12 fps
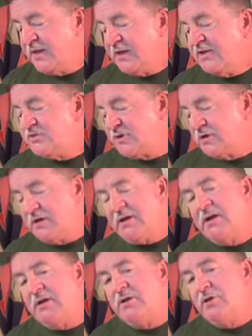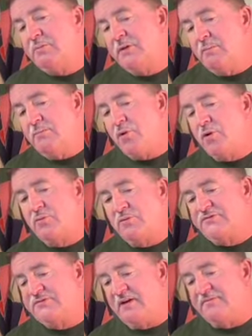is you're going to get a little bit bored with
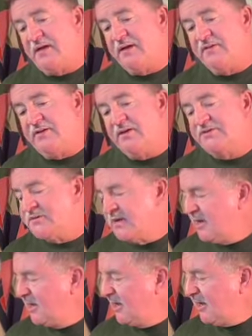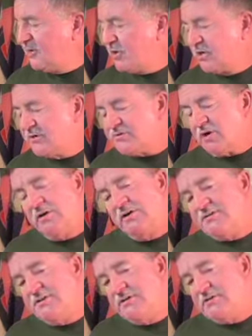stuff like this, and you're going to start
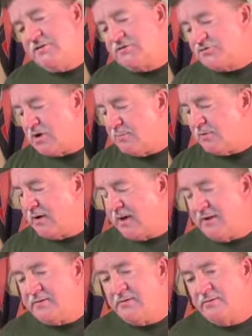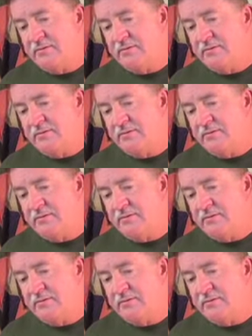listening to the drummer and